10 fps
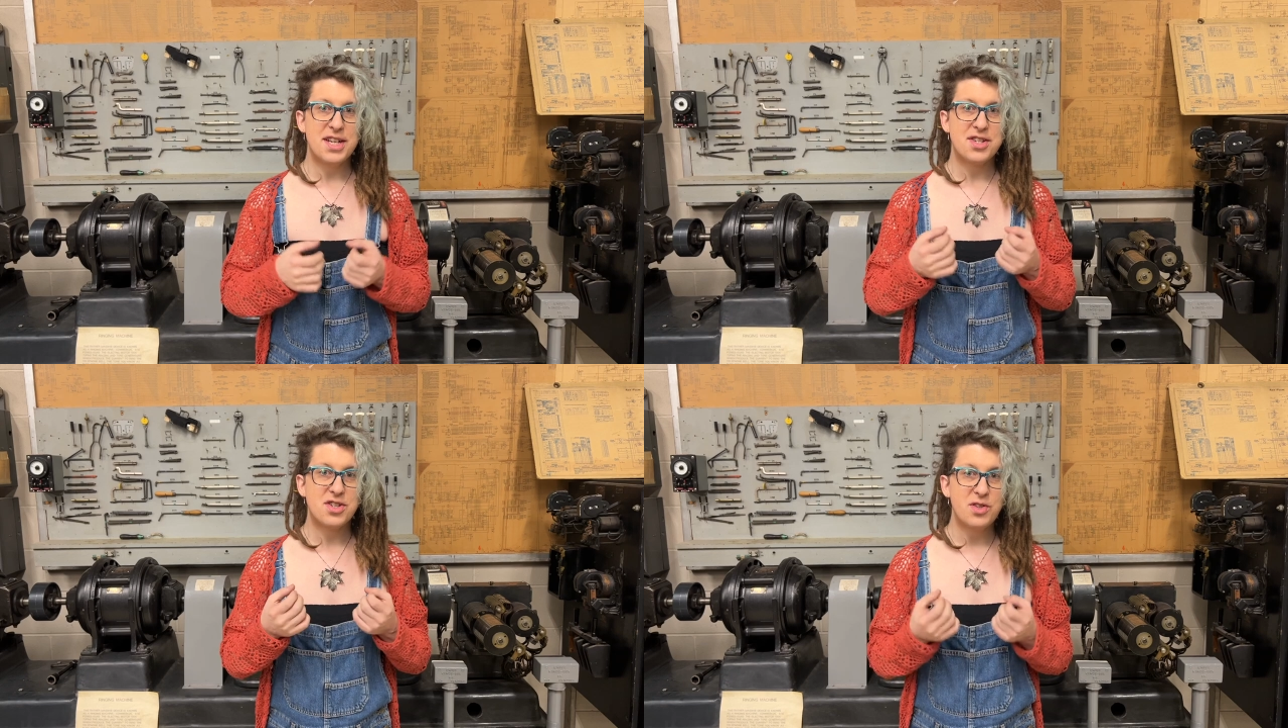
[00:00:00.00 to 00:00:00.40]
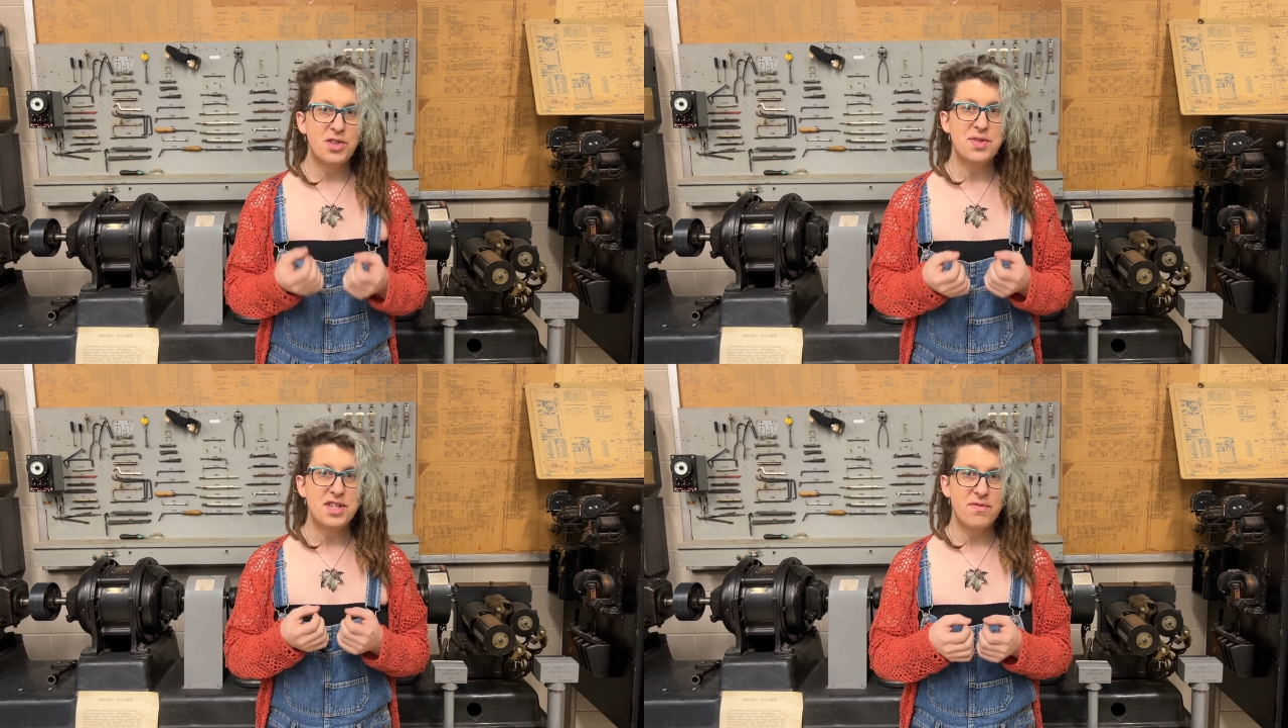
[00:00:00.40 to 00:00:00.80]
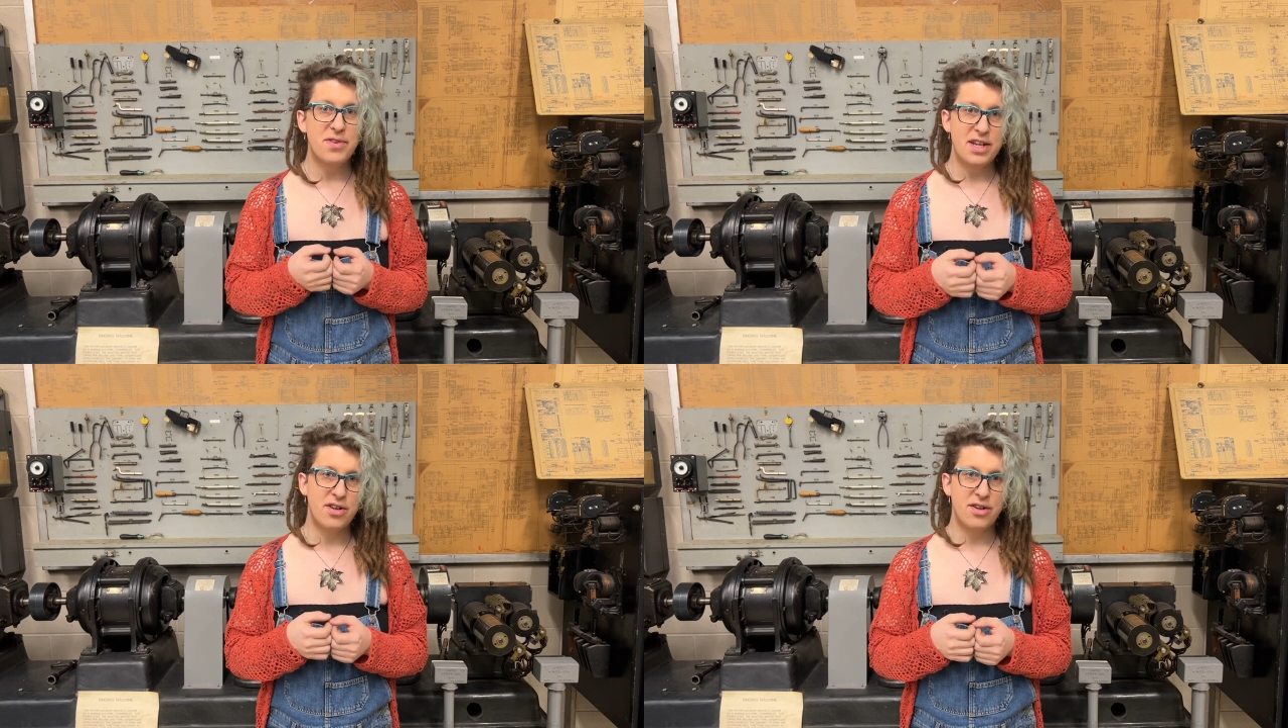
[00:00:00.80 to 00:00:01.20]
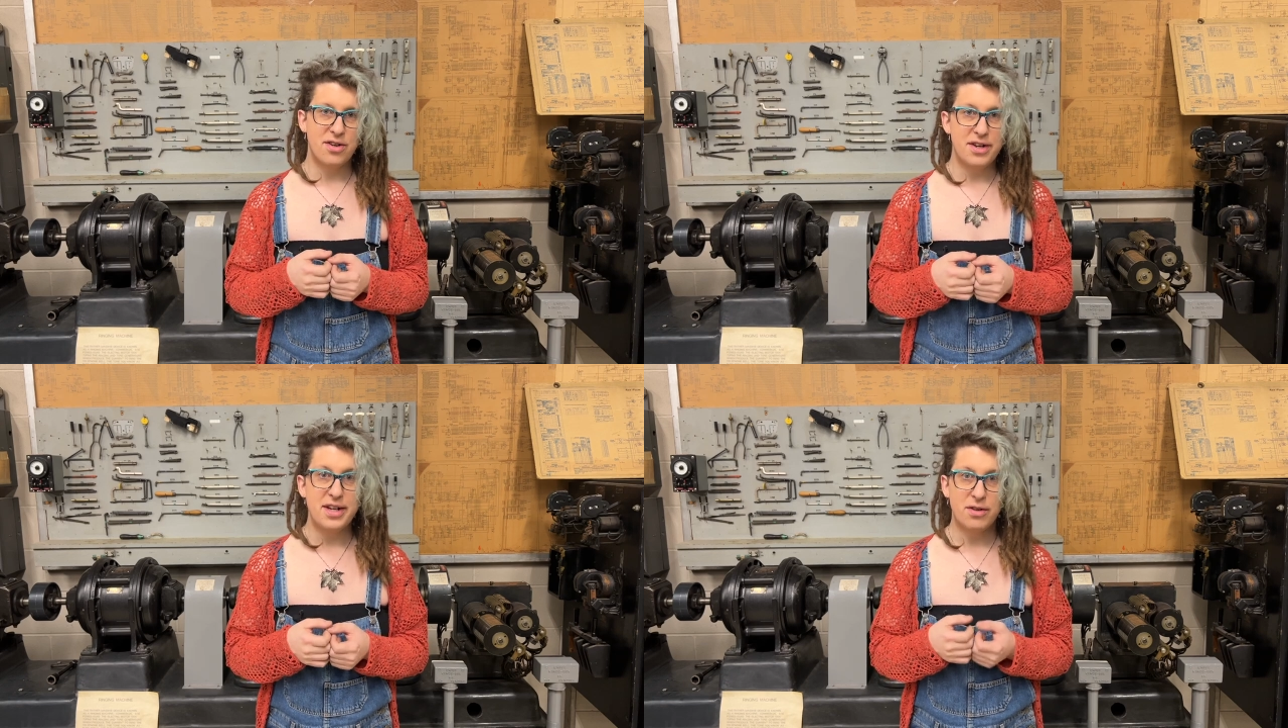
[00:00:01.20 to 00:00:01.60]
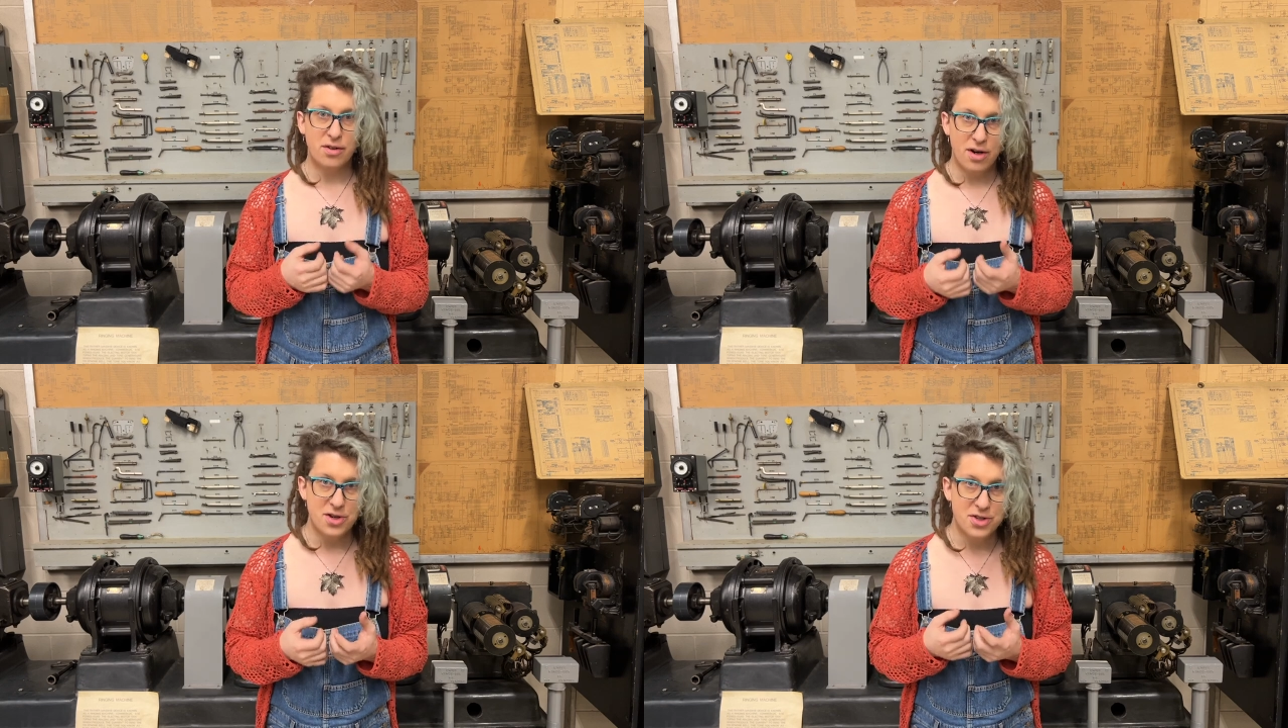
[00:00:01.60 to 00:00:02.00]
exclusively heard in
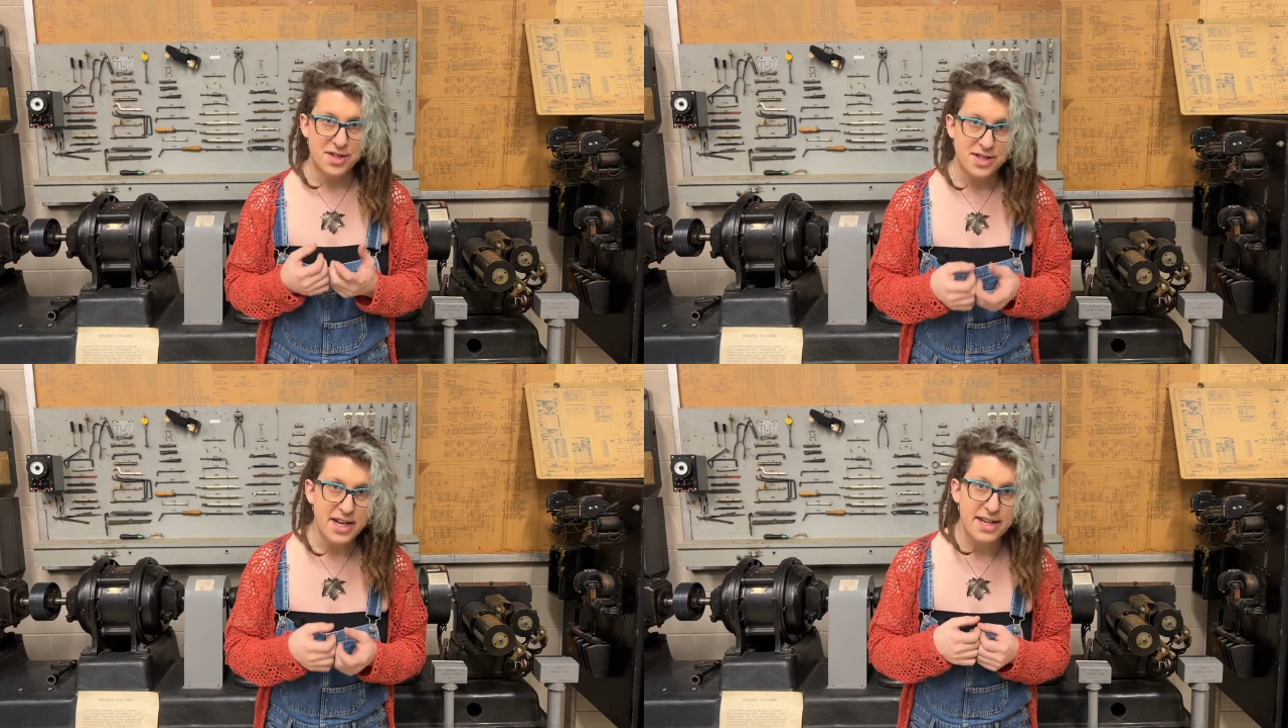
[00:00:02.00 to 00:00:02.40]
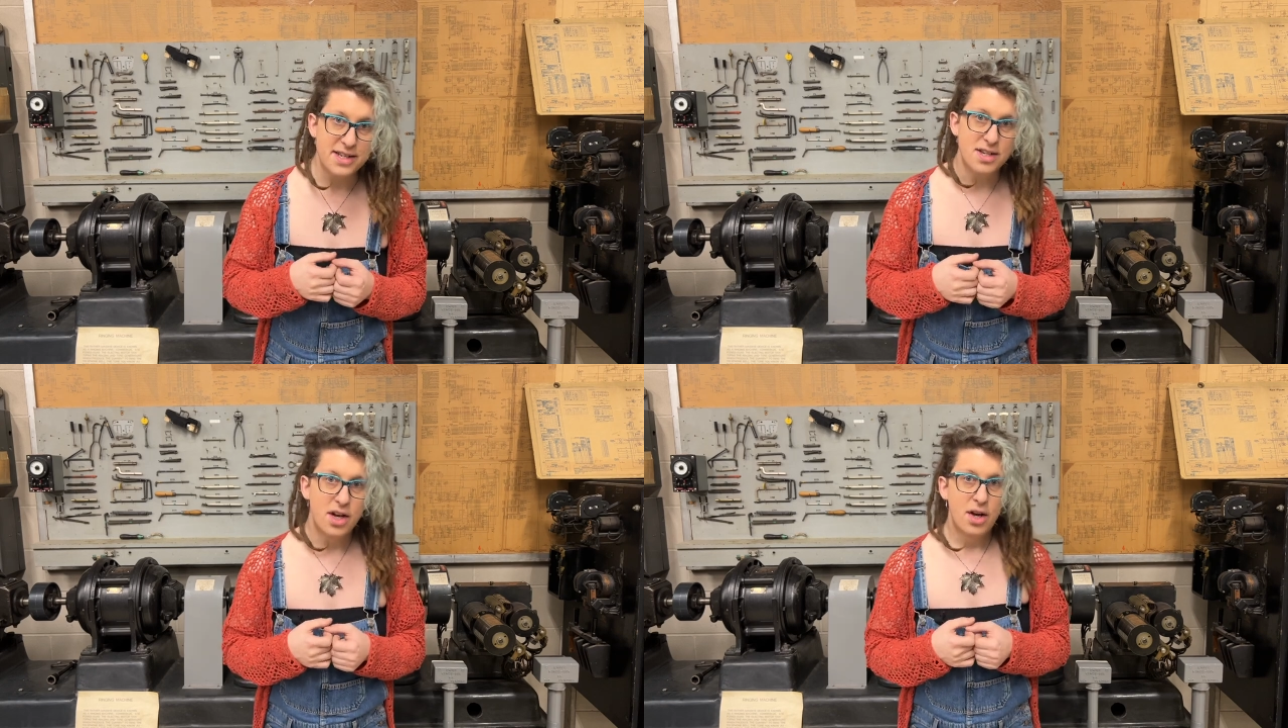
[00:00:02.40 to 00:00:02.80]
larger cities